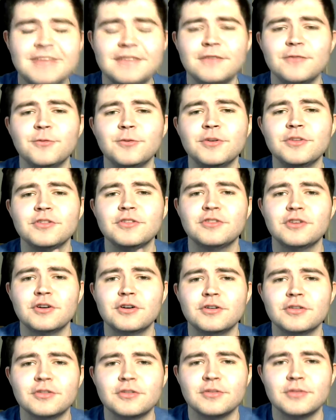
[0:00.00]
And this is what the
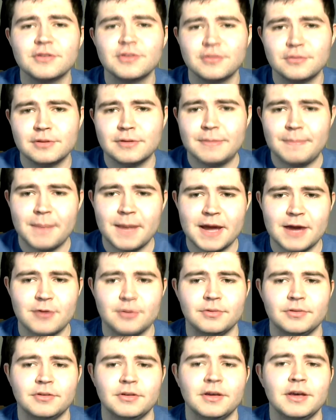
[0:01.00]
Doctor is all
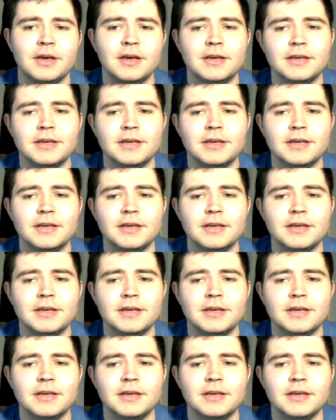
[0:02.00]
about.